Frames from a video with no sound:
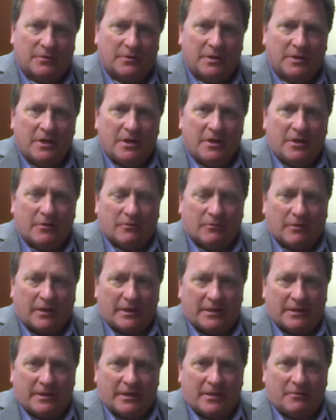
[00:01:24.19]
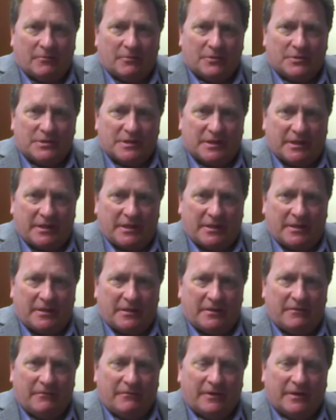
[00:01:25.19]
So right now, we're
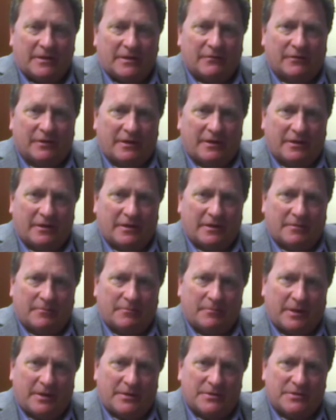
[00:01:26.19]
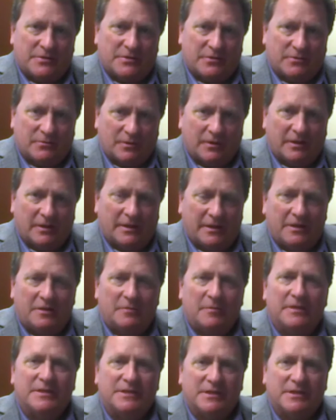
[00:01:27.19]
seeing effectively patients who really
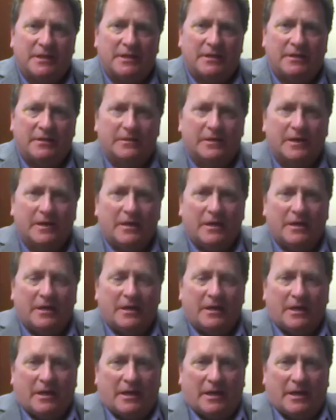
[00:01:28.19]
need to be seen,